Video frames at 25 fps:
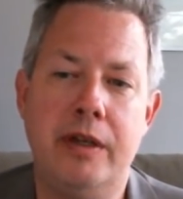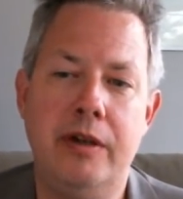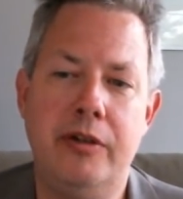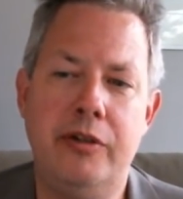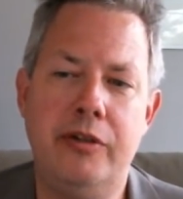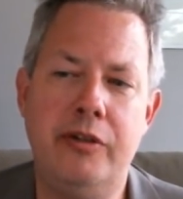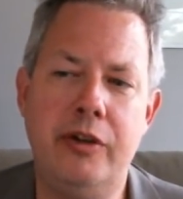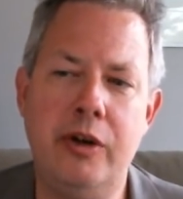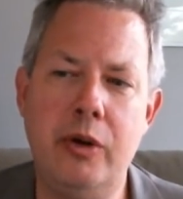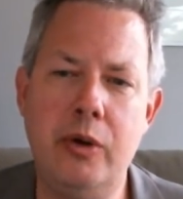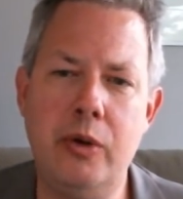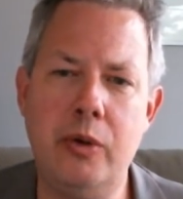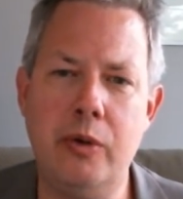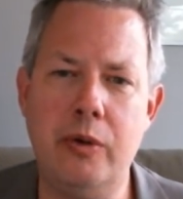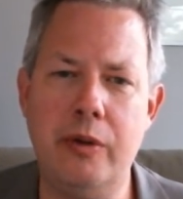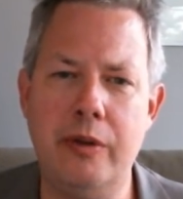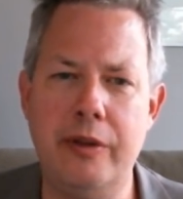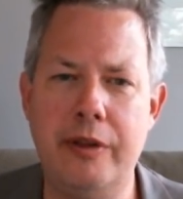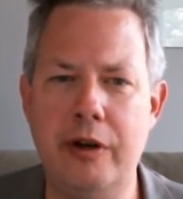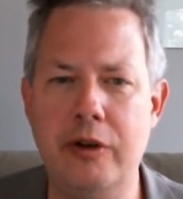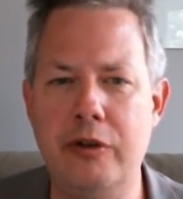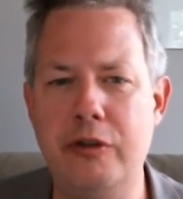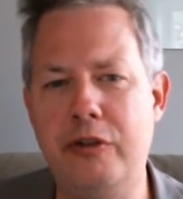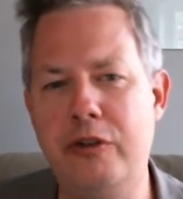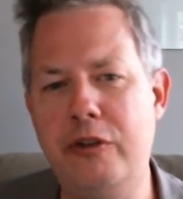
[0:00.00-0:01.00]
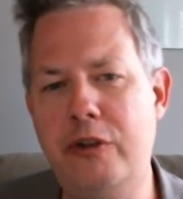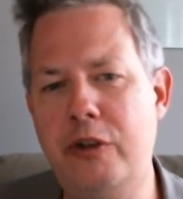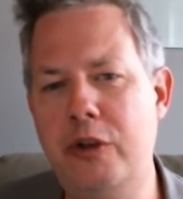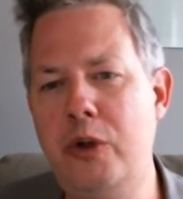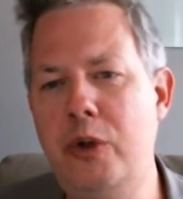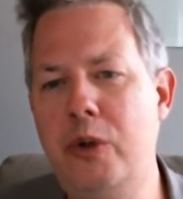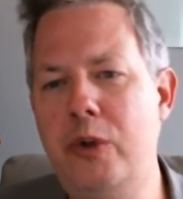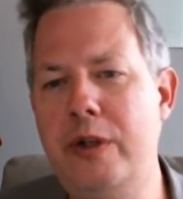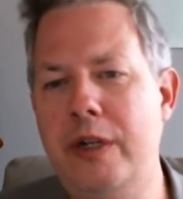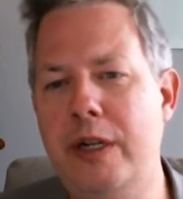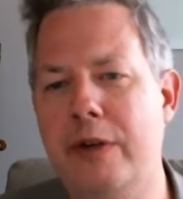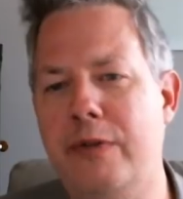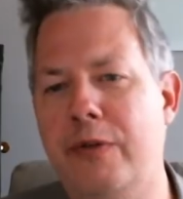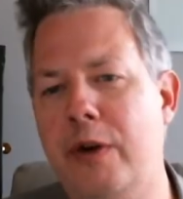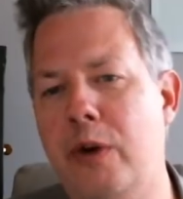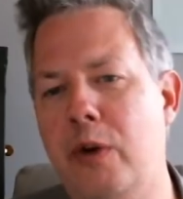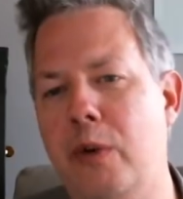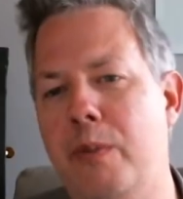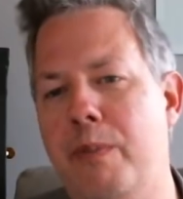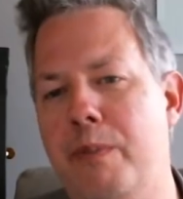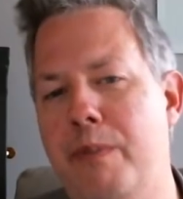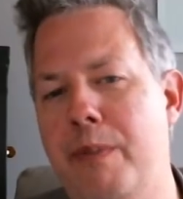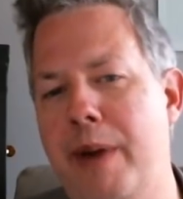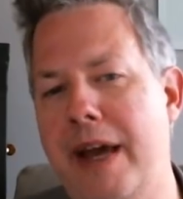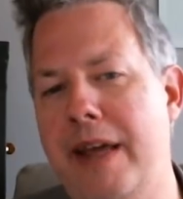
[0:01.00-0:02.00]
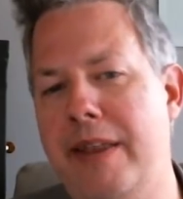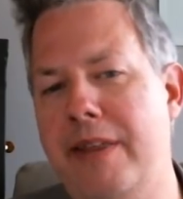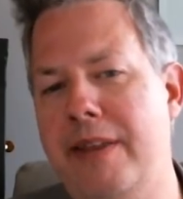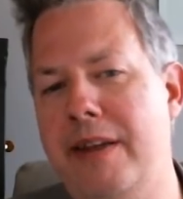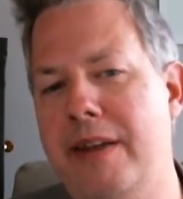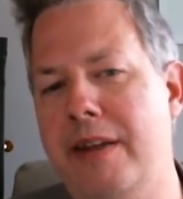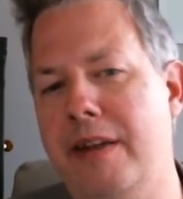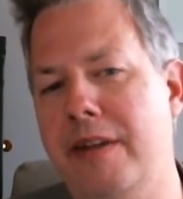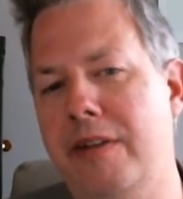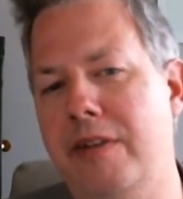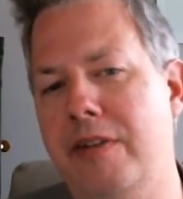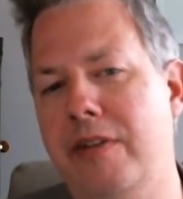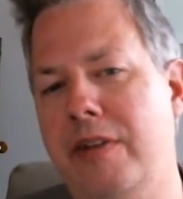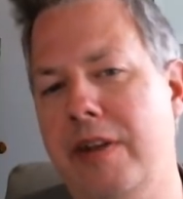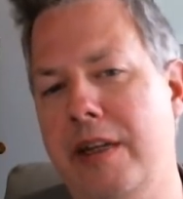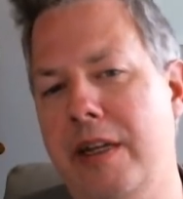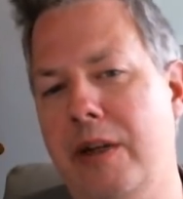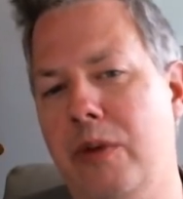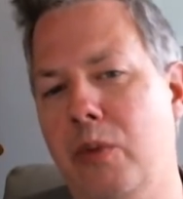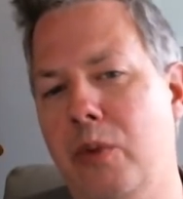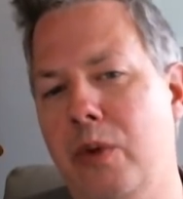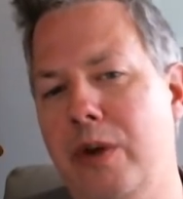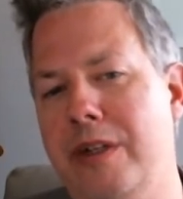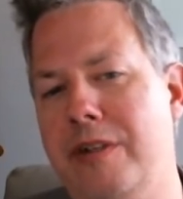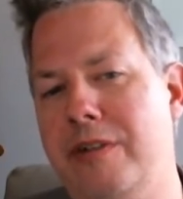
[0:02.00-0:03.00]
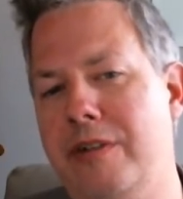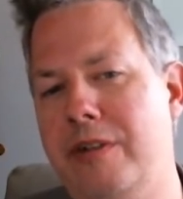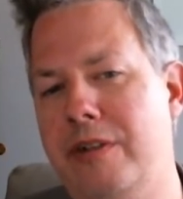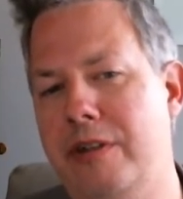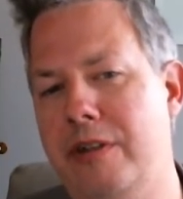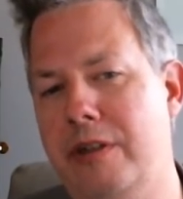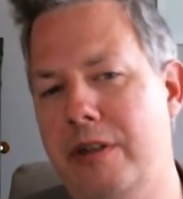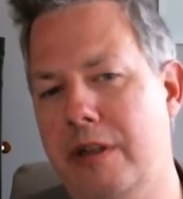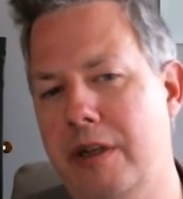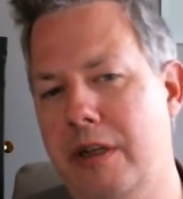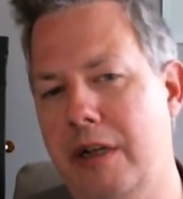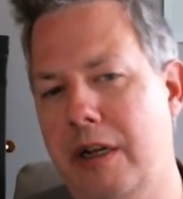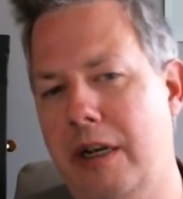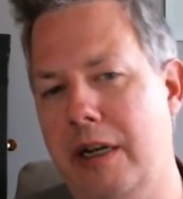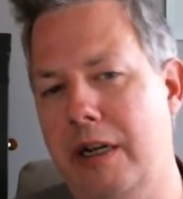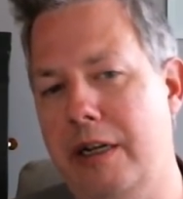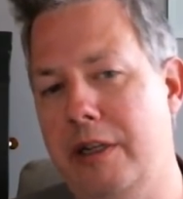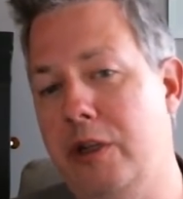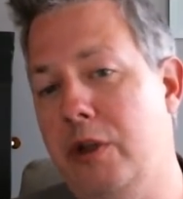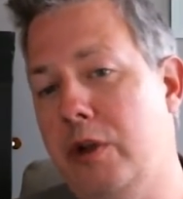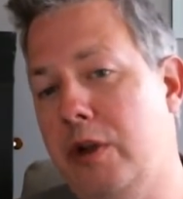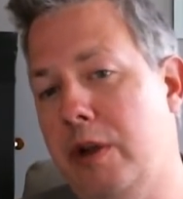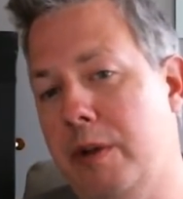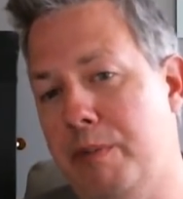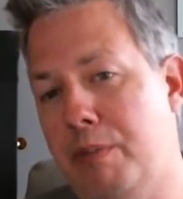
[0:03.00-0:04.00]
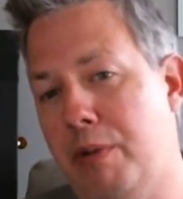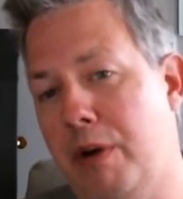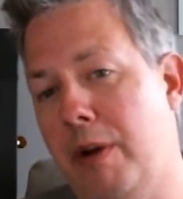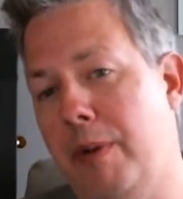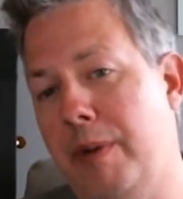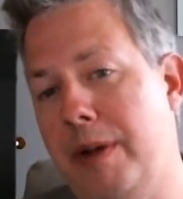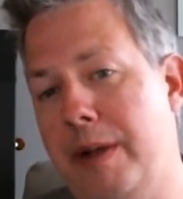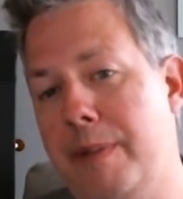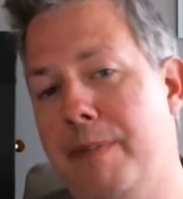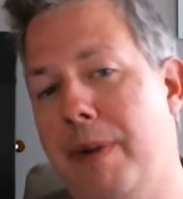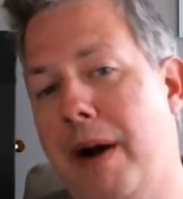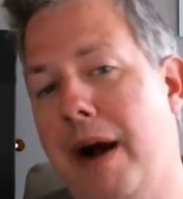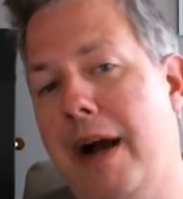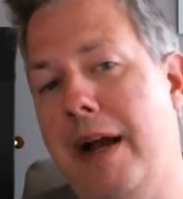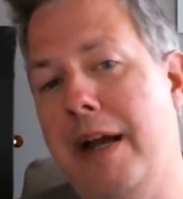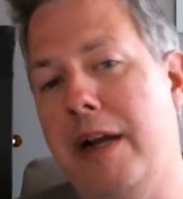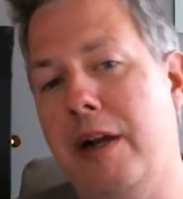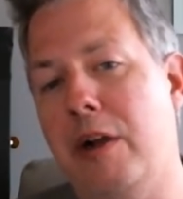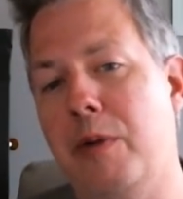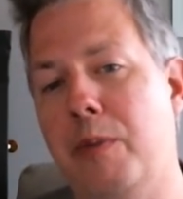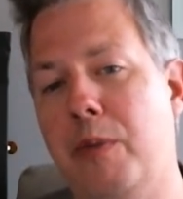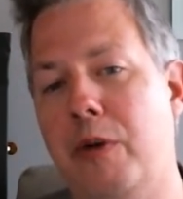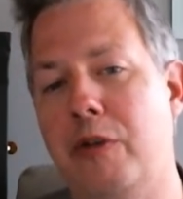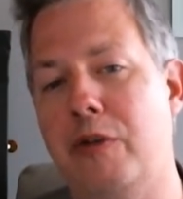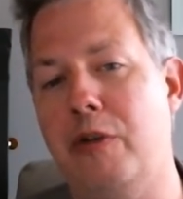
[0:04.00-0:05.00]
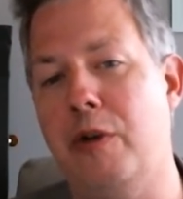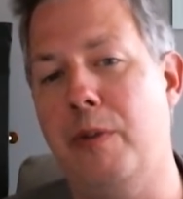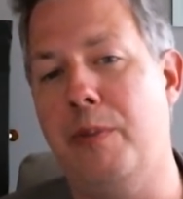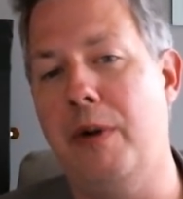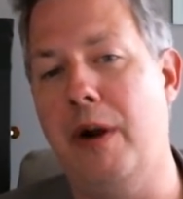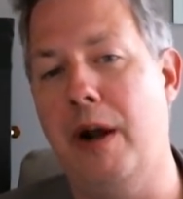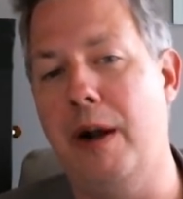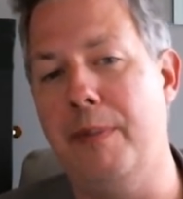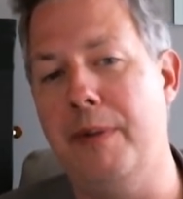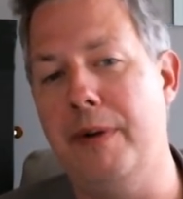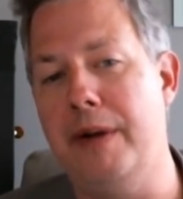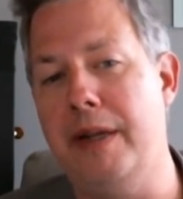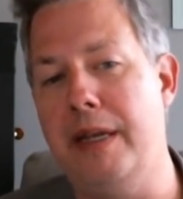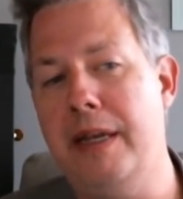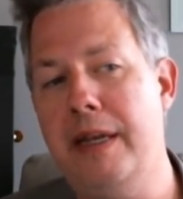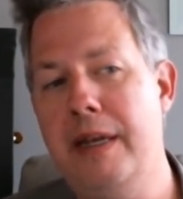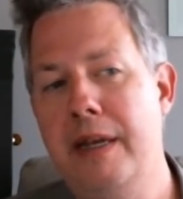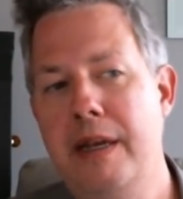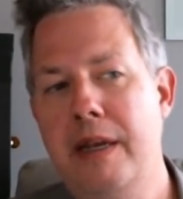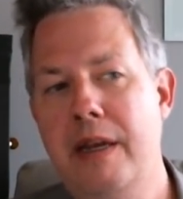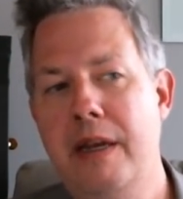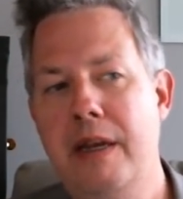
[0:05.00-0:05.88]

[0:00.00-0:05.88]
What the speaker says: So there's two different methods in which you can probably buy commercial property.